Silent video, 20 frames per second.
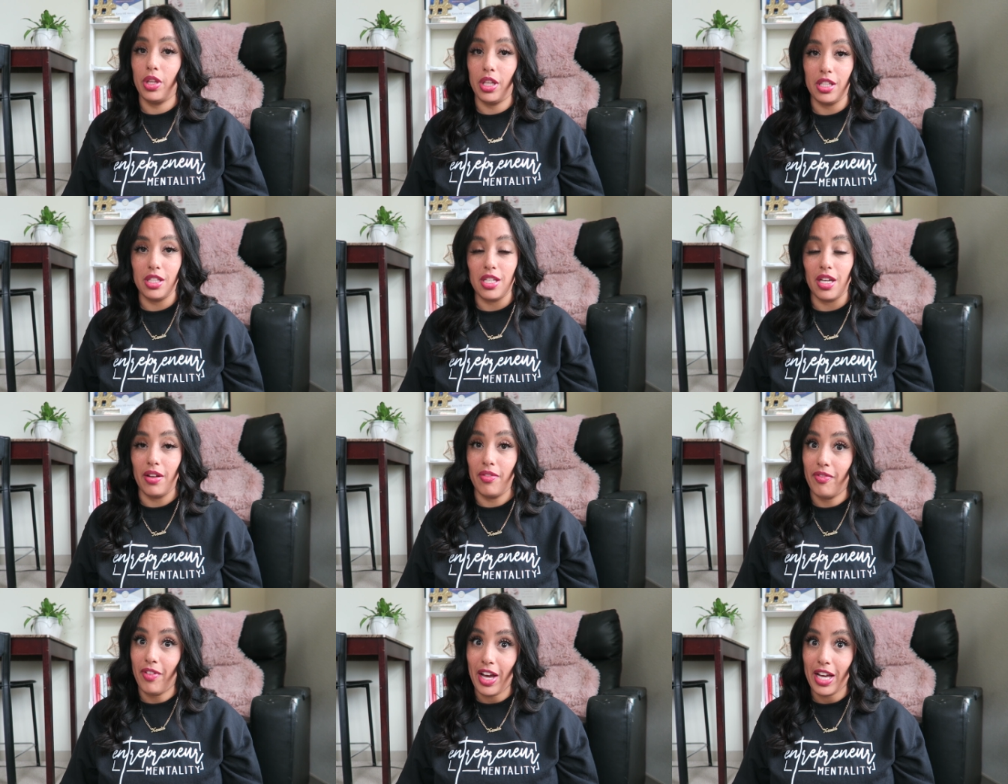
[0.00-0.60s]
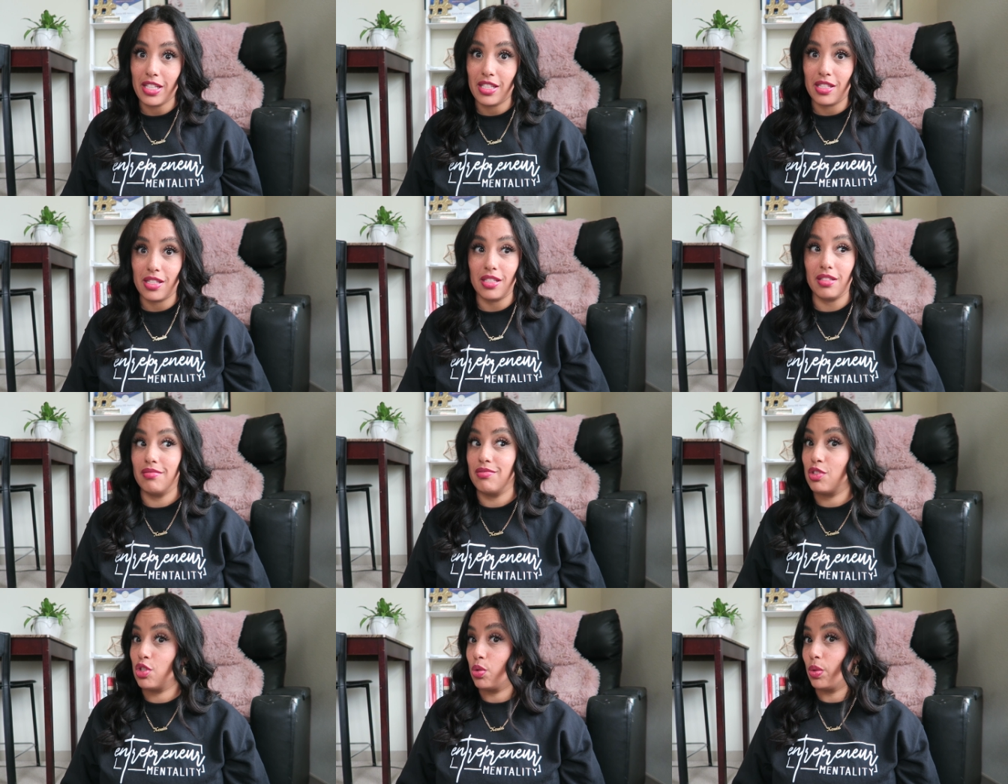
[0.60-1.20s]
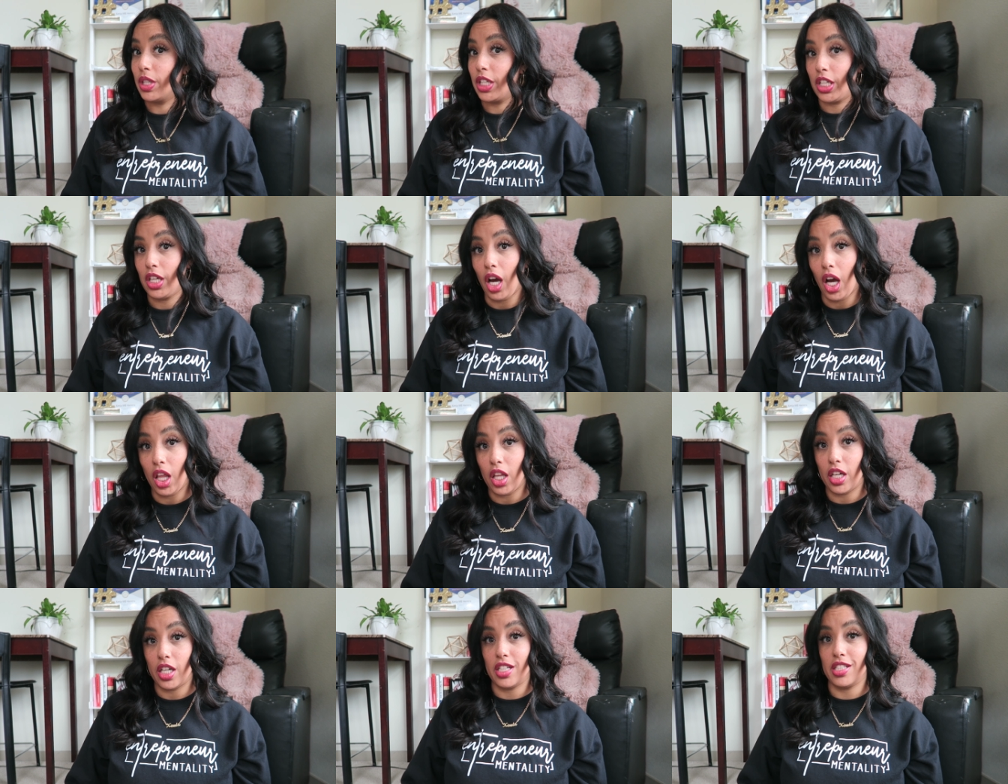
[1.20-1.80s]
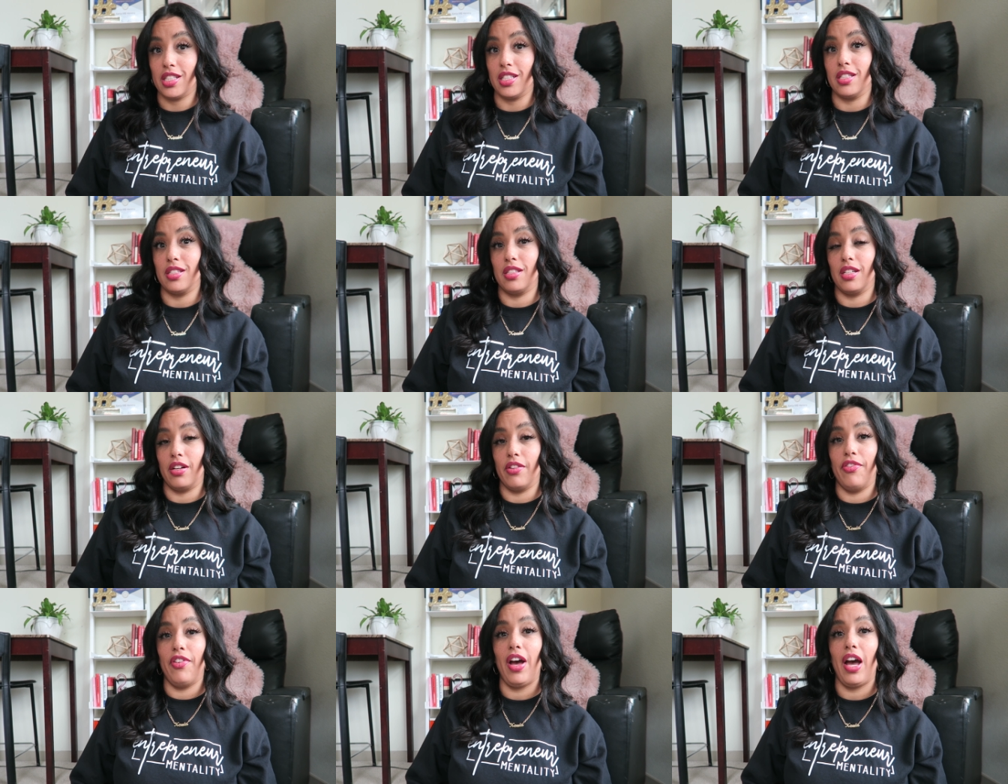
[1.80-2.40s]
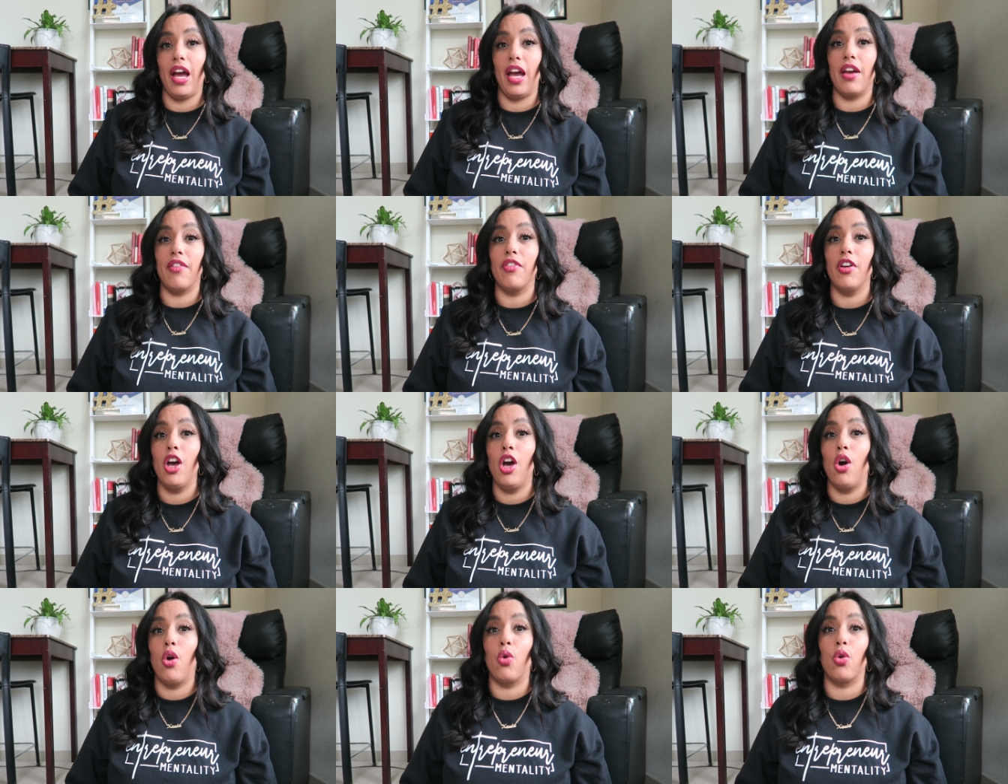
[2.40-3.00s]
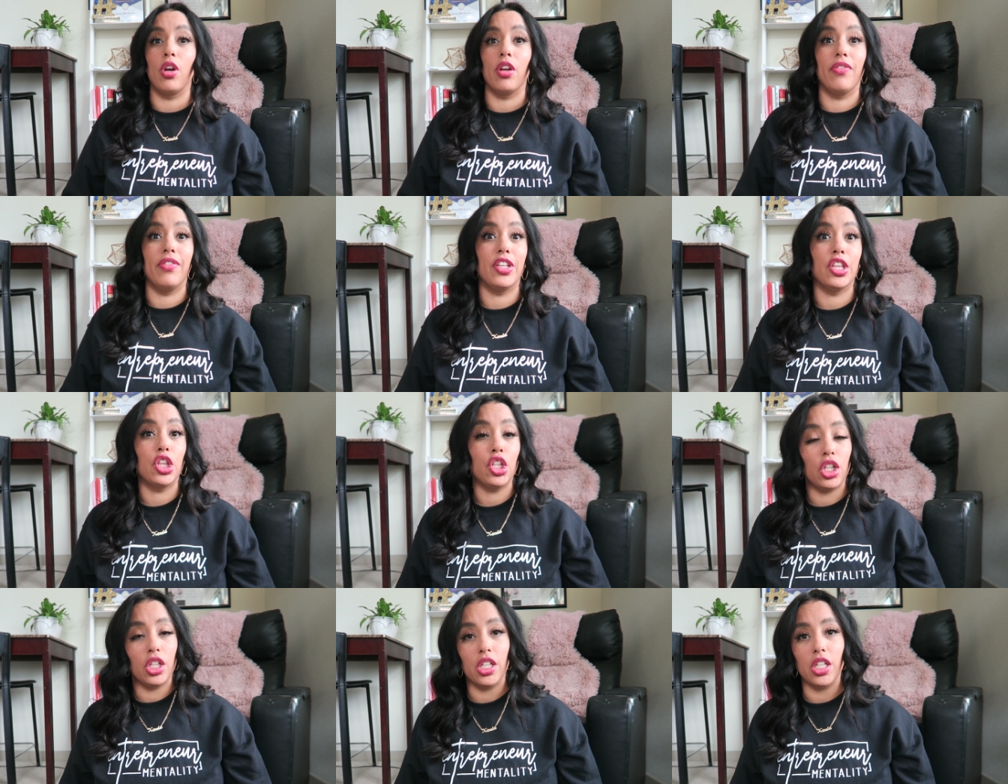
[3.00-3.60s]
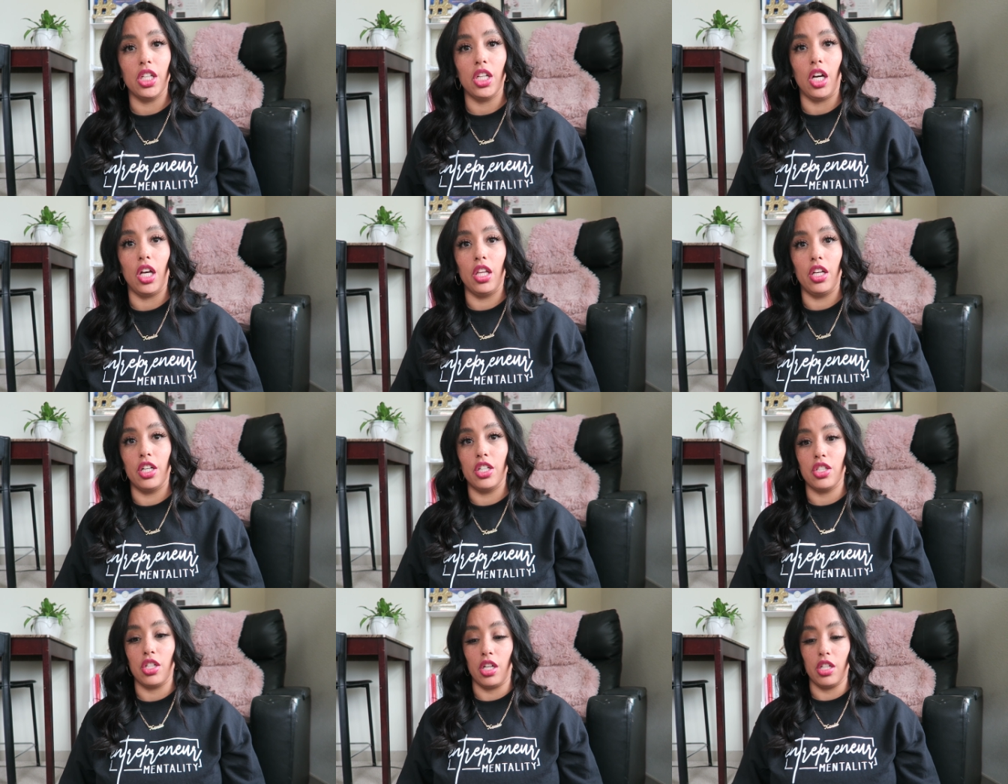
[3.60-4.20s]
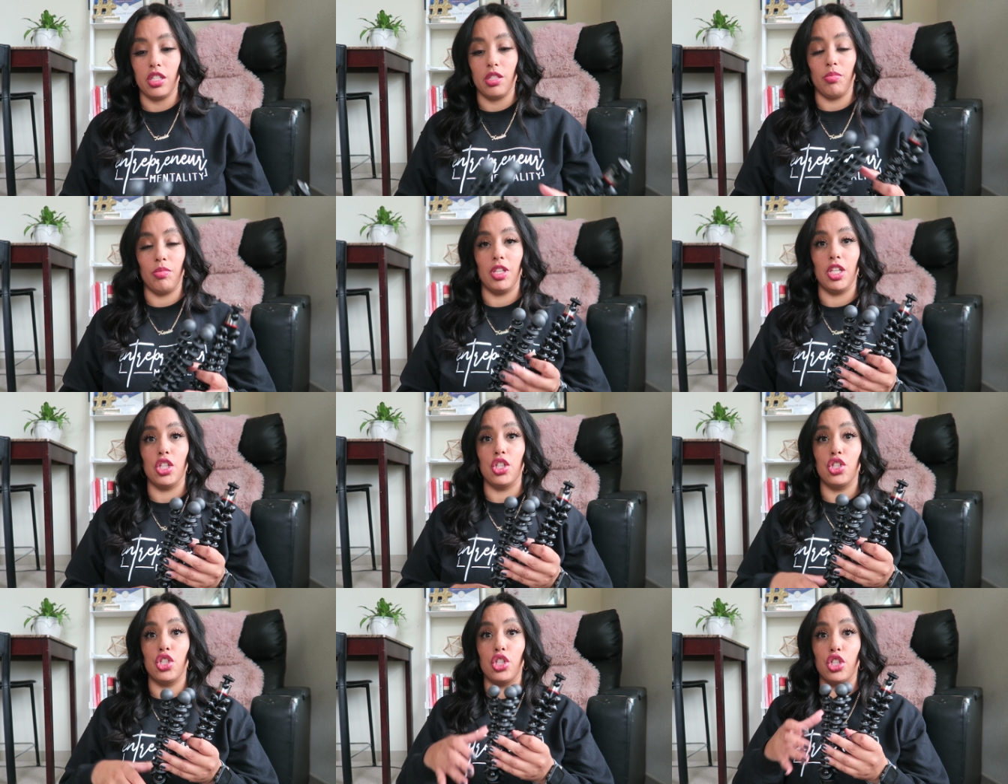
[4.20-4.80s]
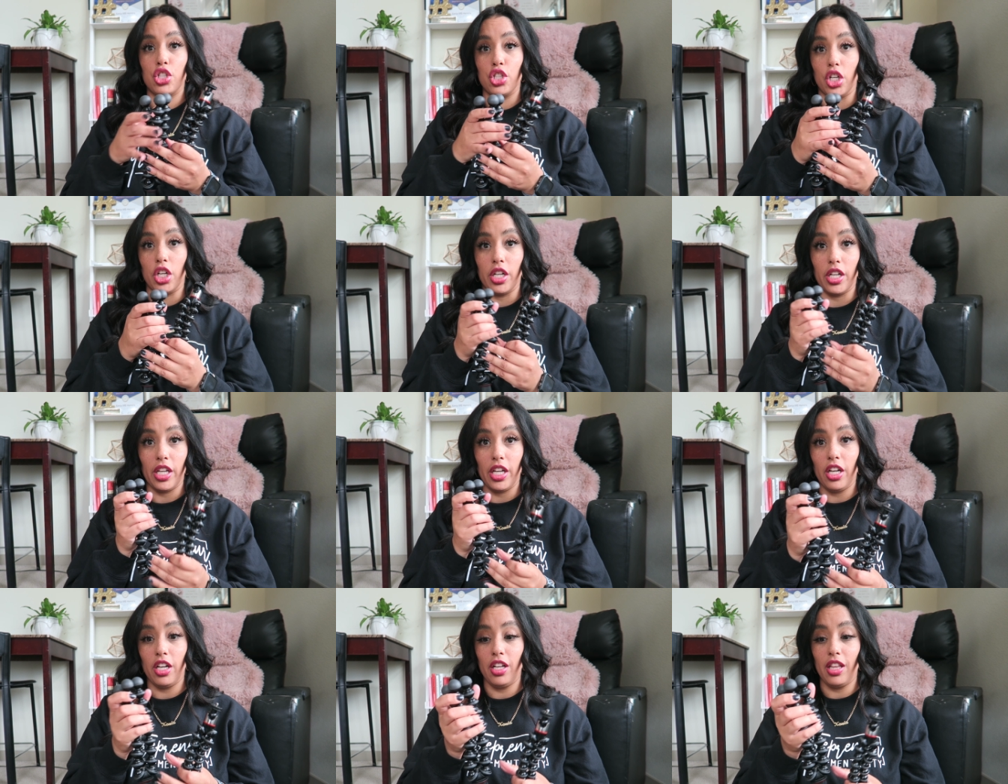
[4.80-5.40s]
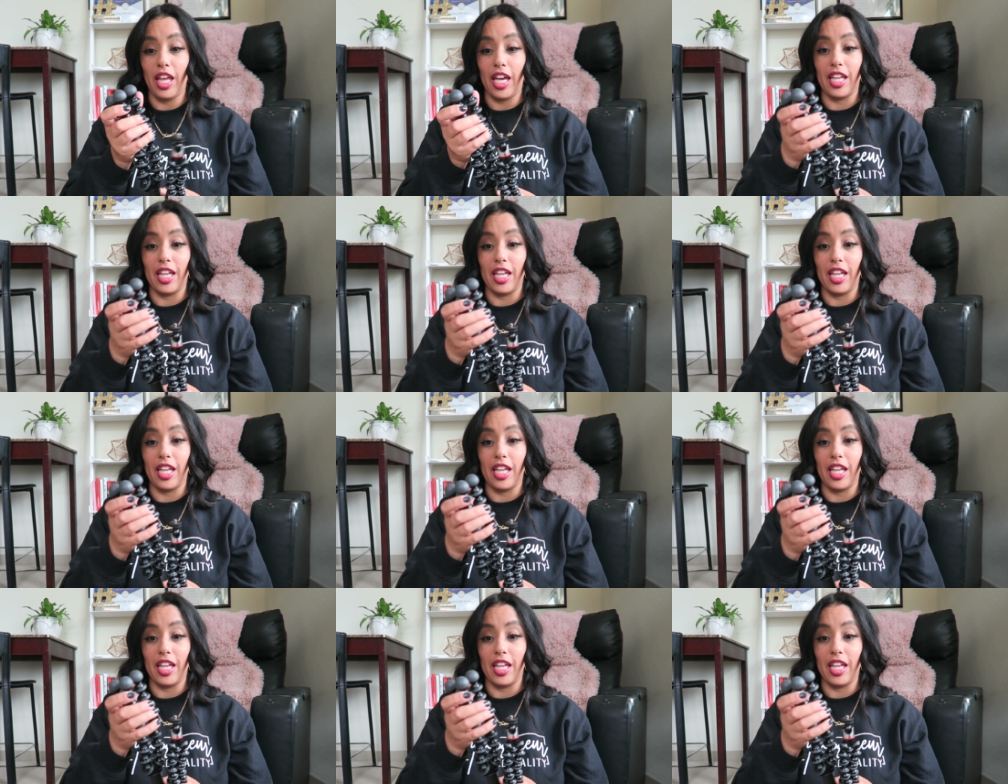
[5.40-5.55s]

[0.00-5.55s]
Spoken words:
willing to invest $20 instead of $5 or even $30 on something sturdier.